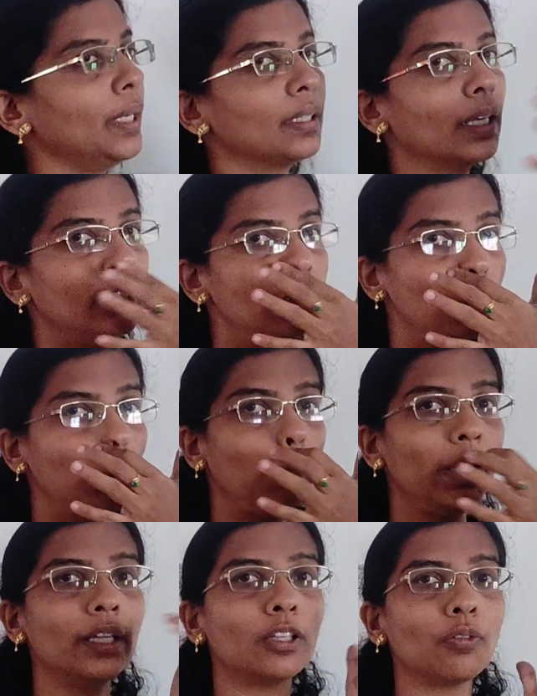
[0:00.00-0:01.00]
beta. It
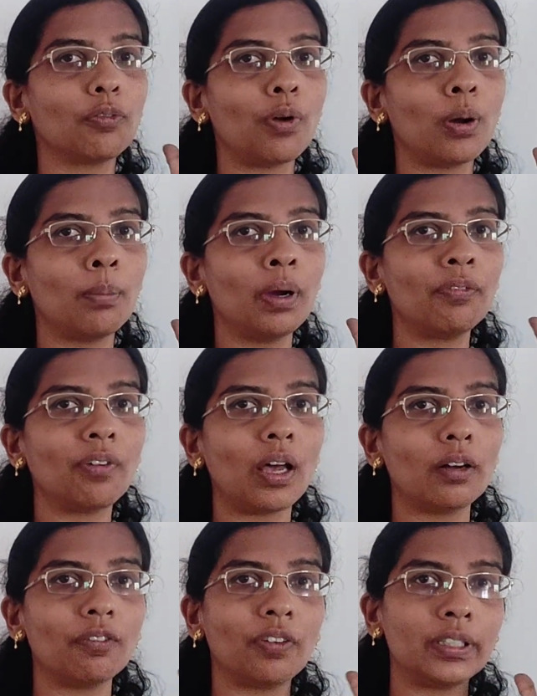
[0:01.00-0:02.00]
should be in the form of
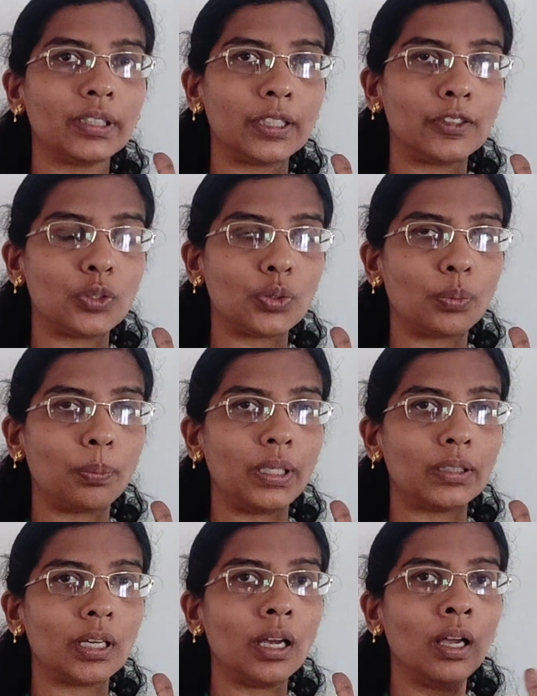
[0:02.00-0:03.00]
alpha tends to
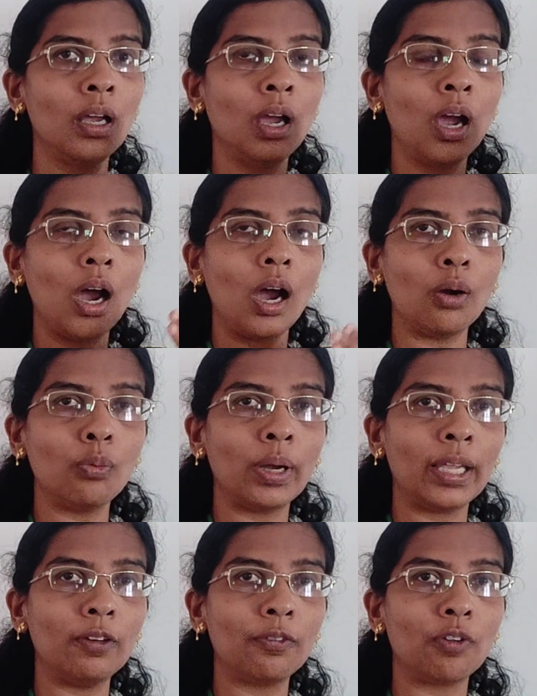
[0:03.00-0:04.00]
beta. How
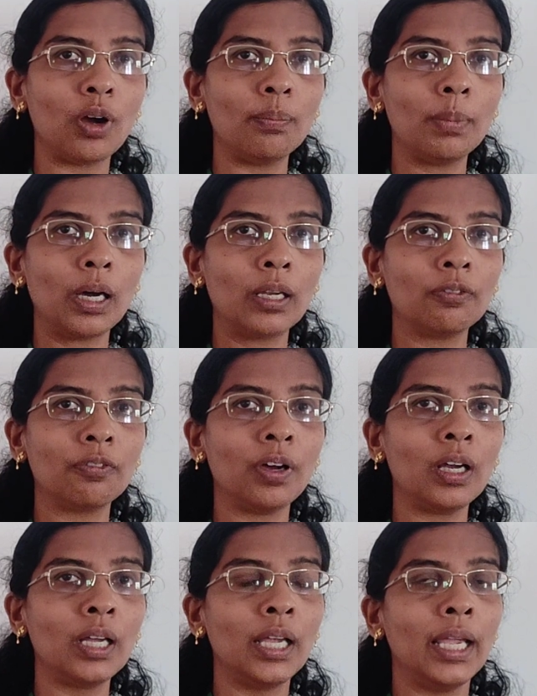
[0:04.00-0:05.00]
I will form
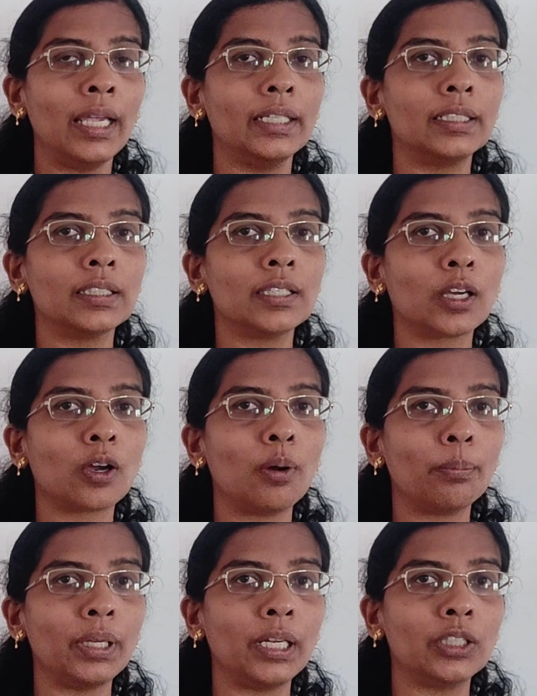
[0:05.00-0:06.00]
alpha? It is the
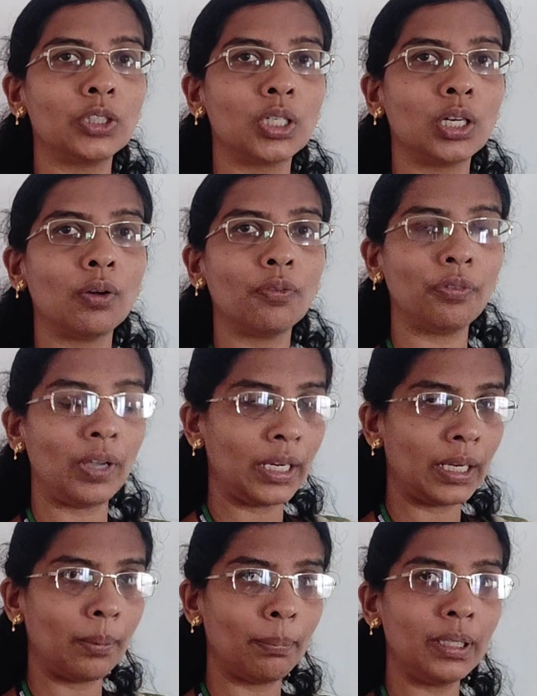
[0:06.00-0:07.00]
combination of
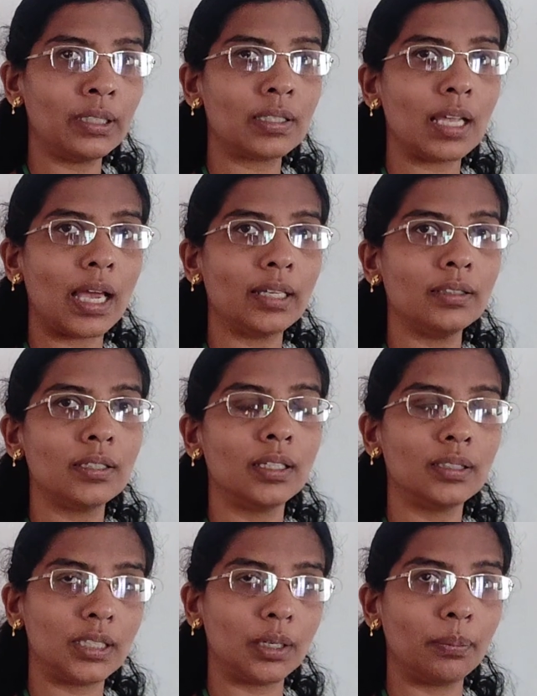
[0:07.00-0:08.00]
variables
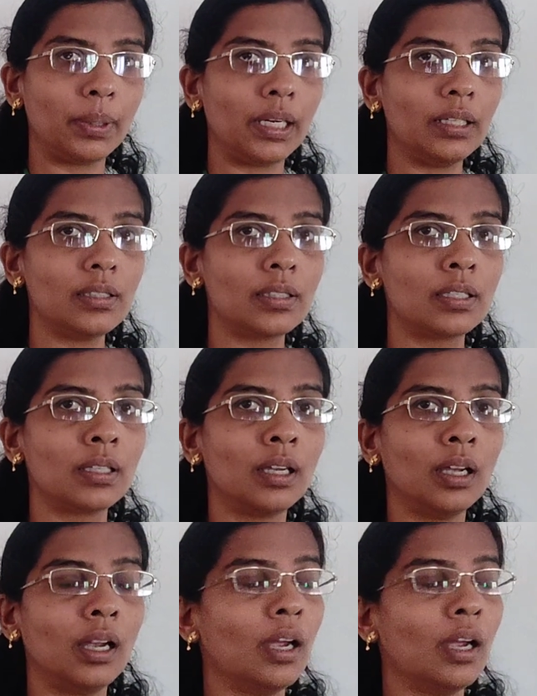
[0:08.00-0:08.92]
and terminals,